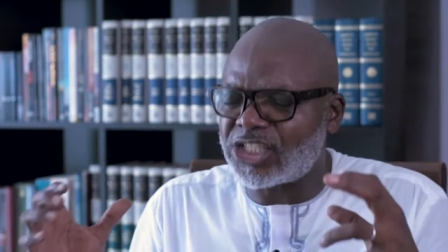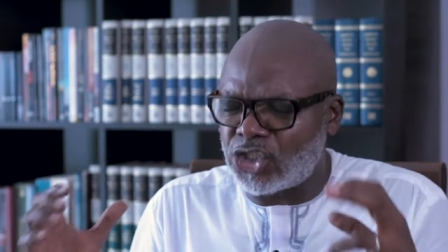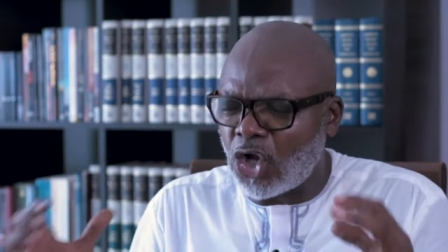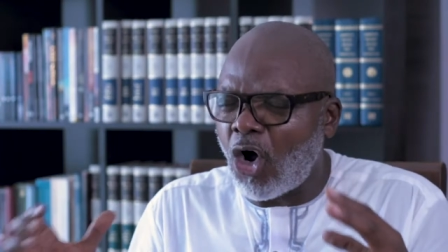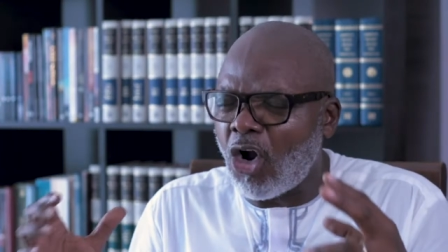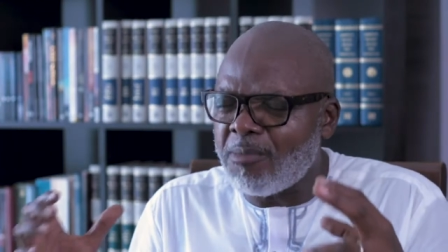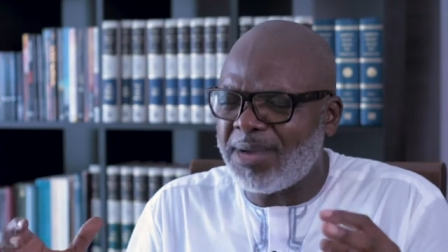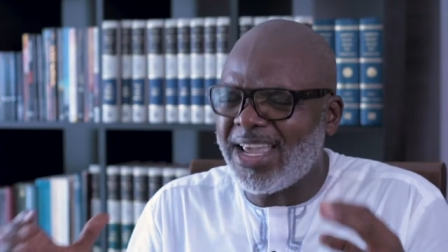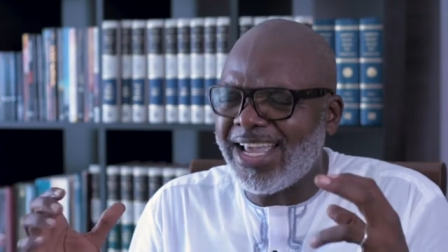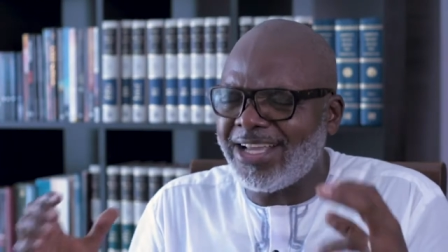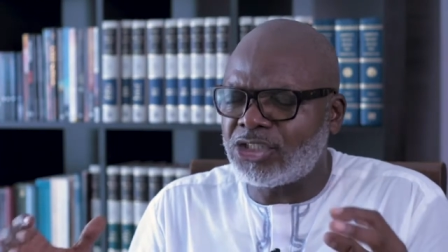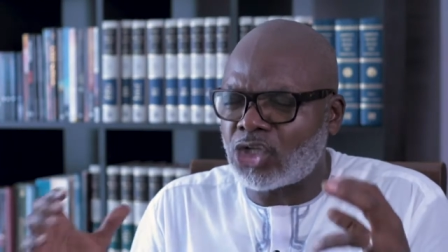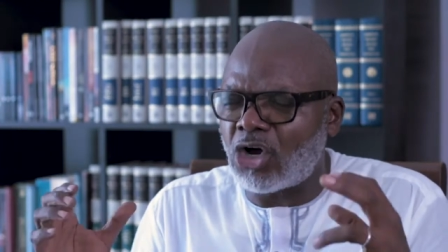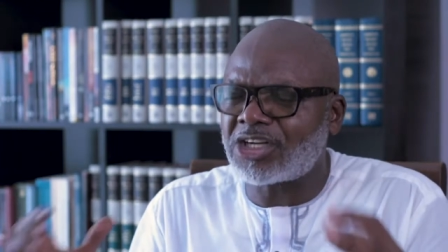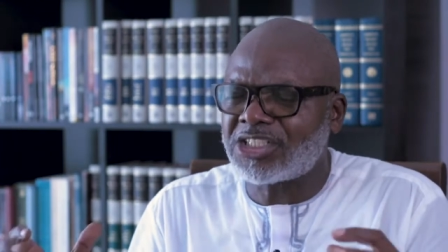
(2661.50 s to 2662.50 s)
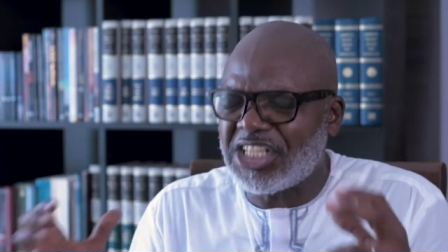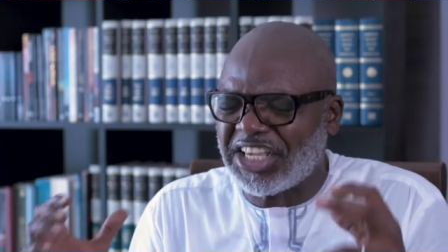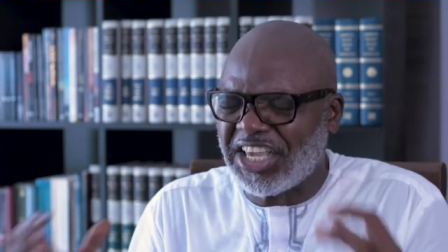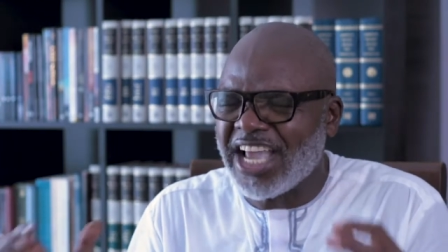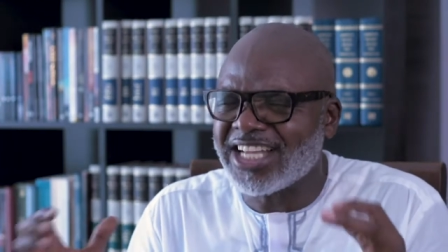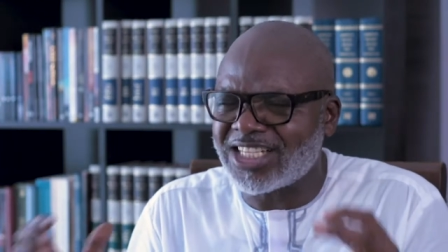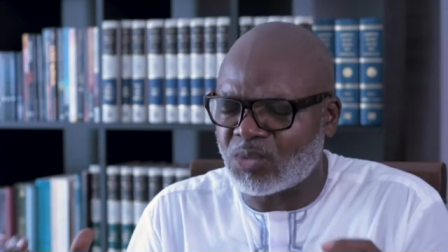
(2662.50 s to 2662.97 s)
Don't be
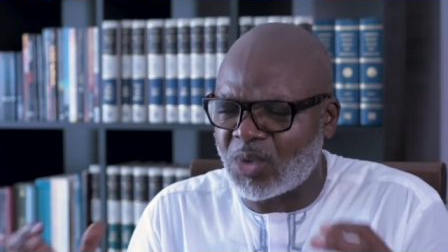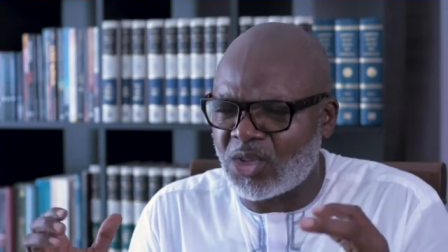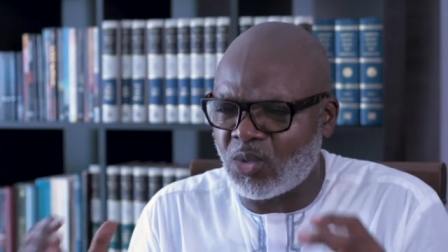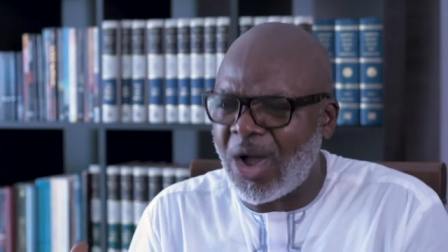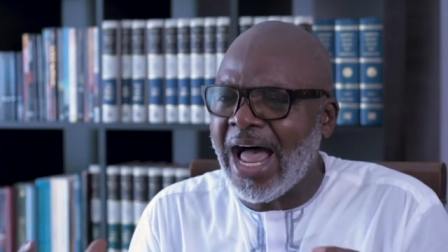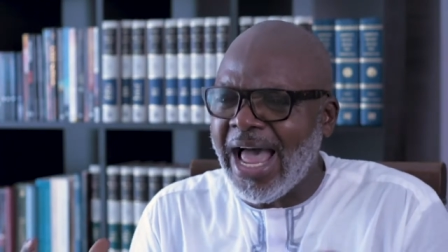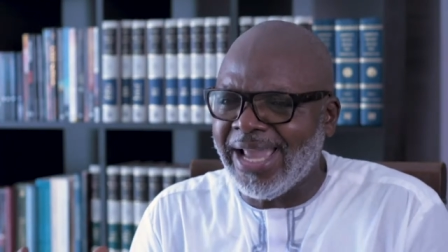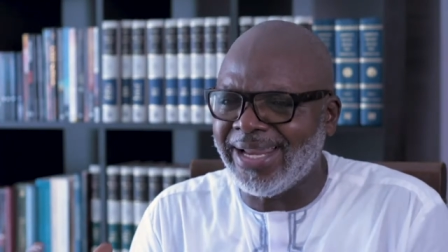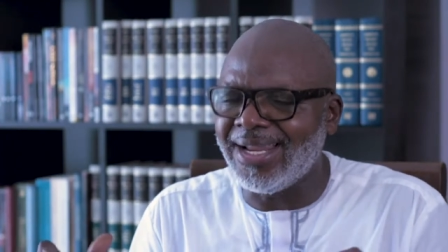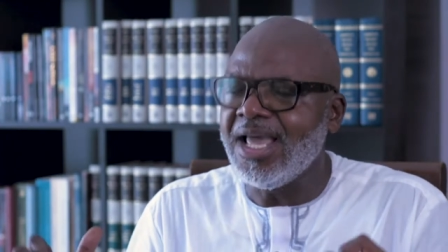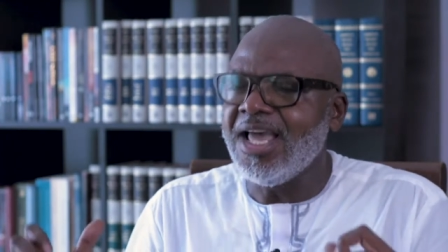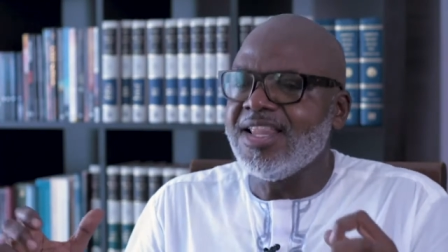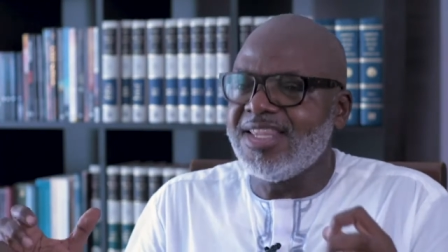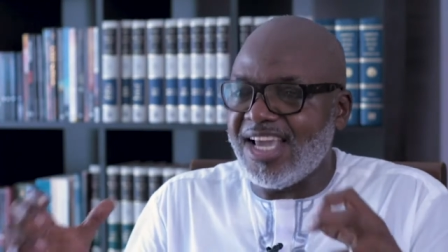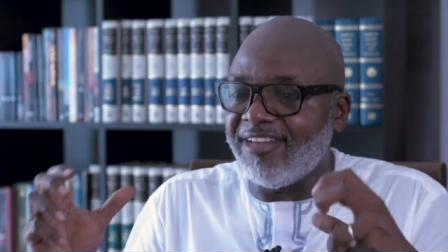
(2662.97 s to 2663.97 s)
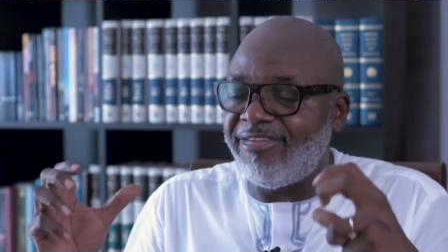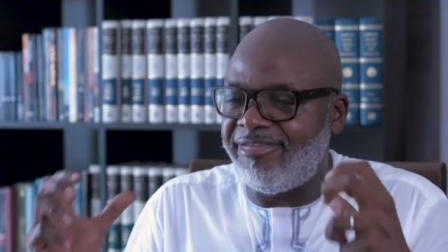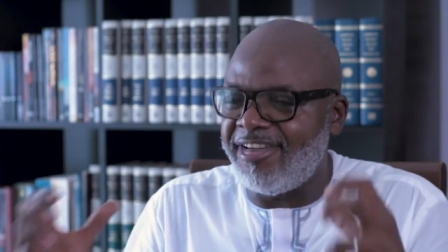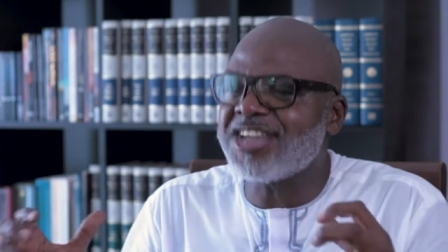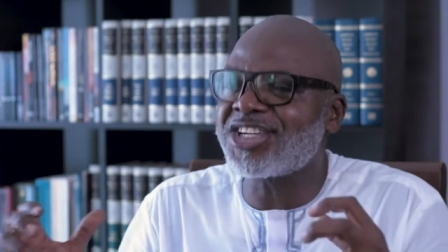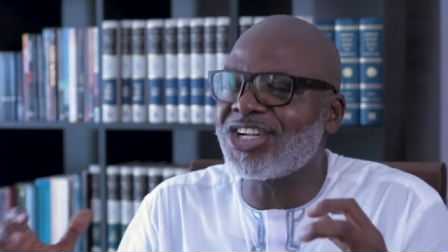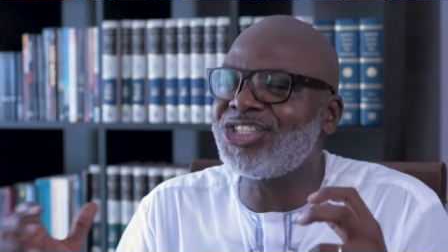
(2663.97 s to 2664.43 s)
intoxicated with wine. The
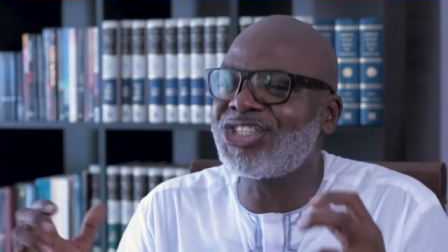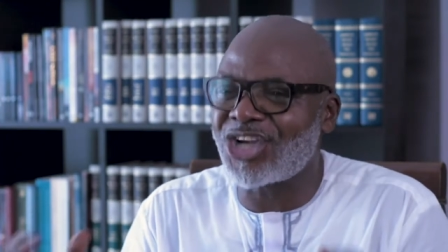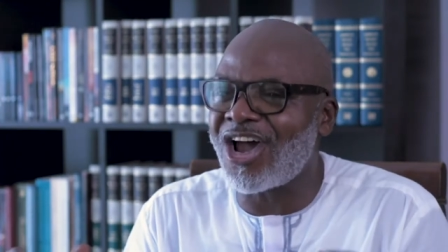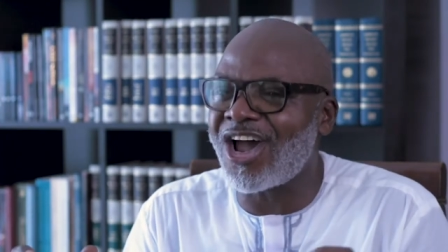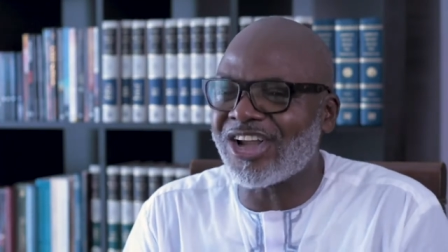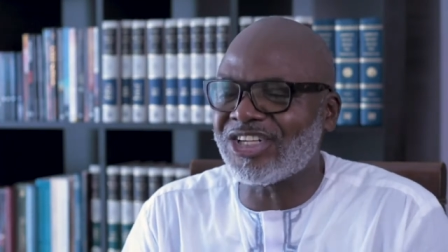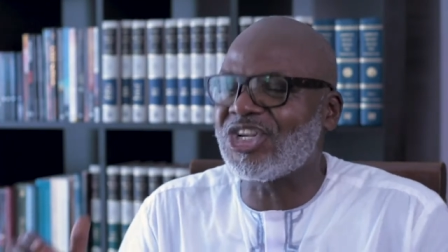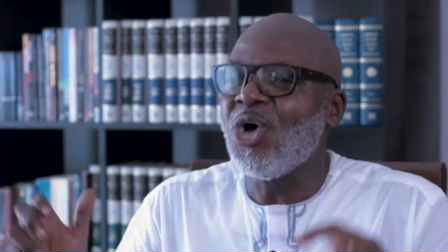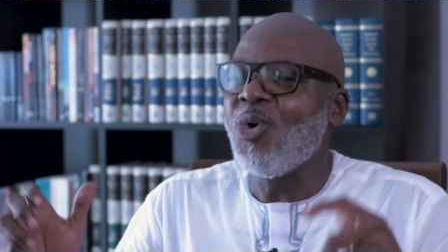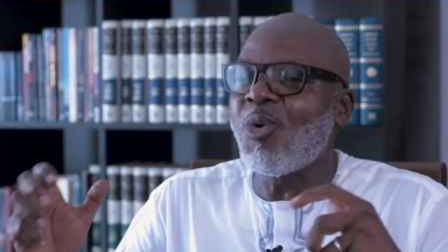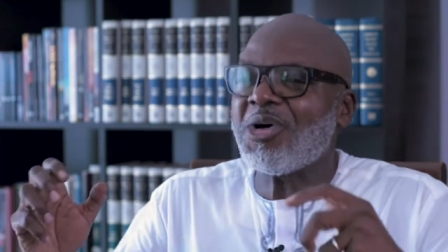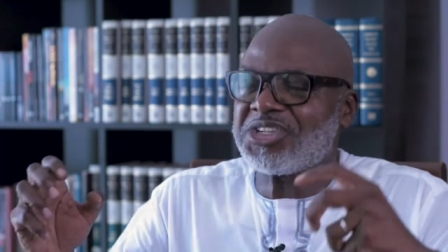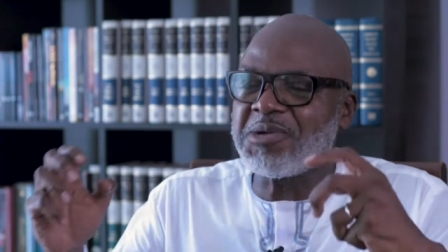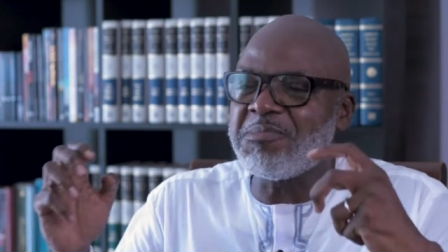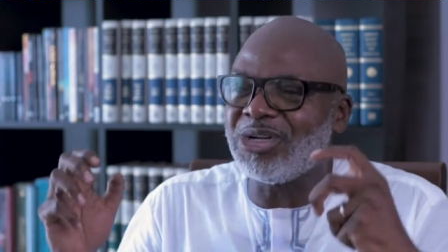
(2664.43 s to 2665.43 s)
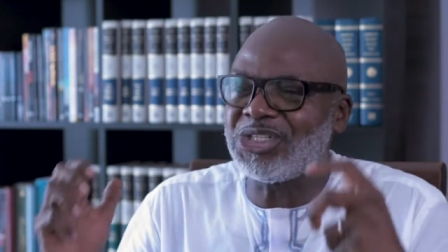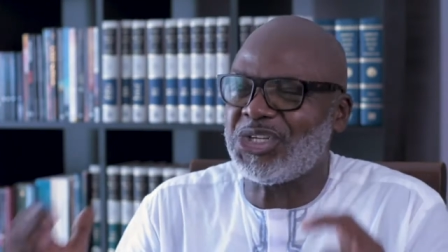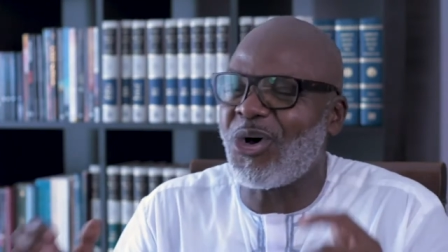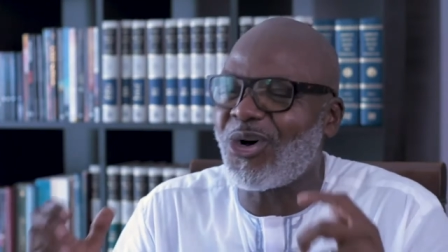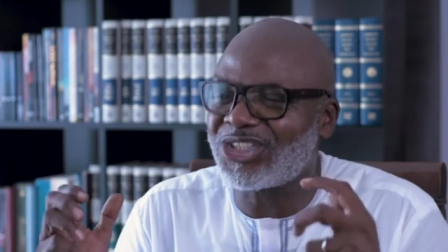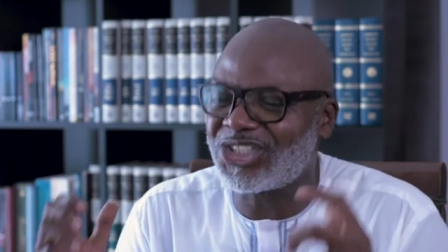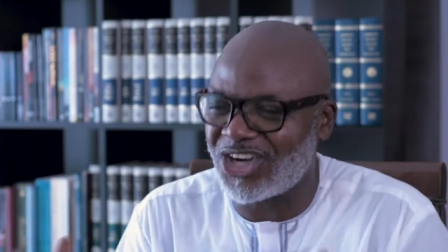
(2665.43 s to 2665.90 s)
Ephesian church was a
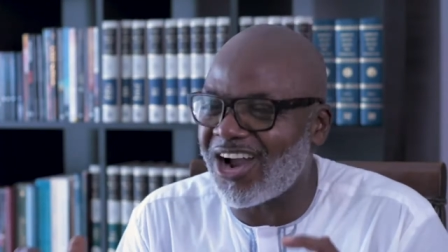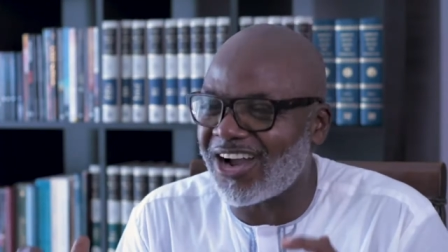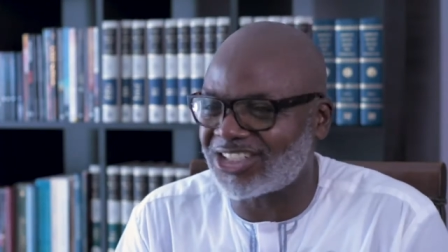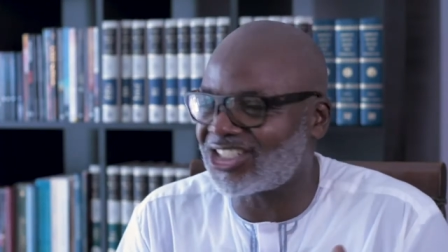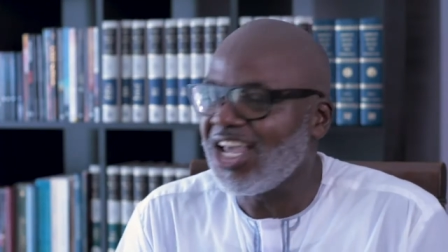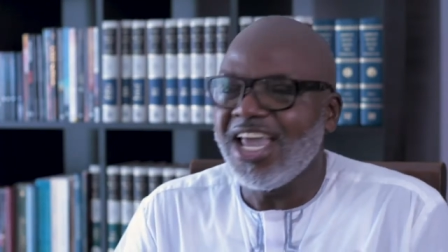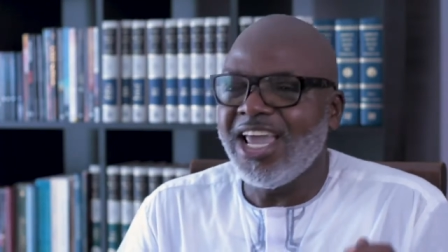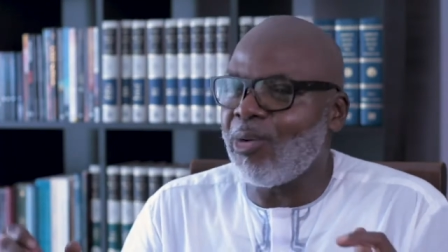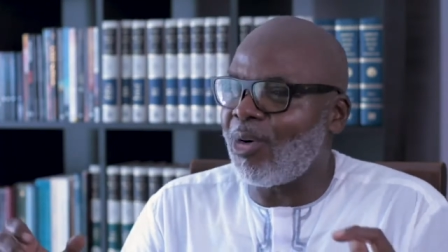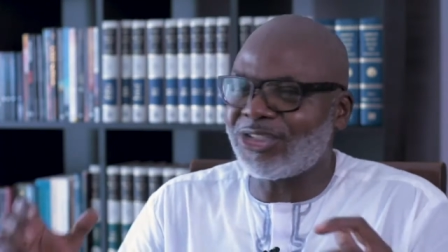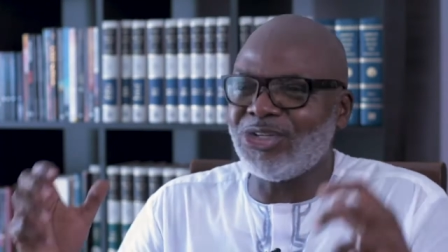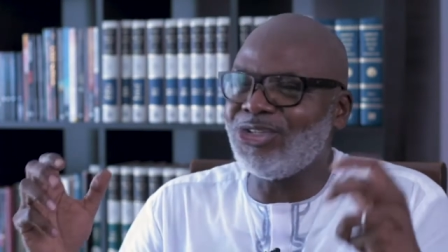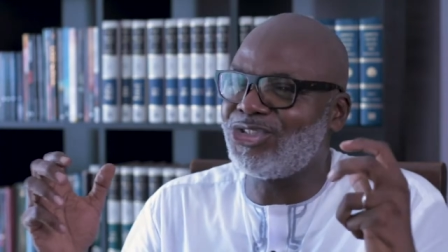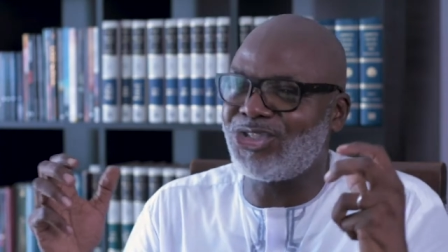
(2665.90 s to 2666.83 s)
mature church. He wasn't